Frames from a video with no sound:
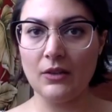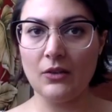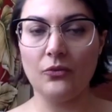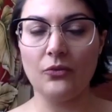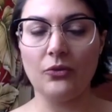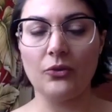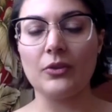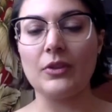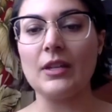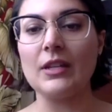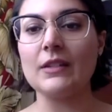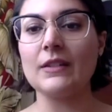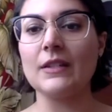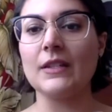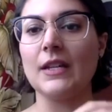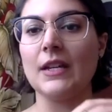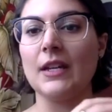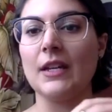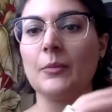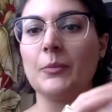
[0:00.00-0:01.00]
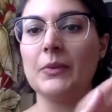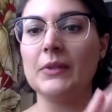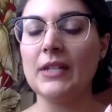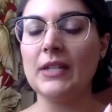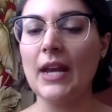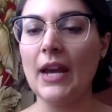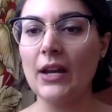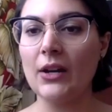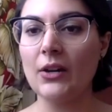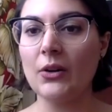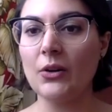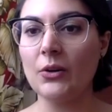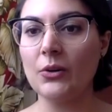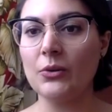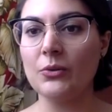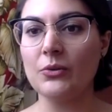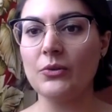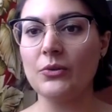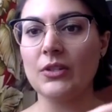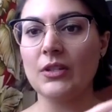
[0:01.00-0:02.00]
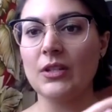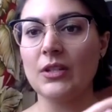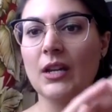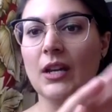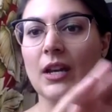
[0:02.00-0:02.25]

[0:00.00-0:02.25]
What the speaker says: for things like potatoes,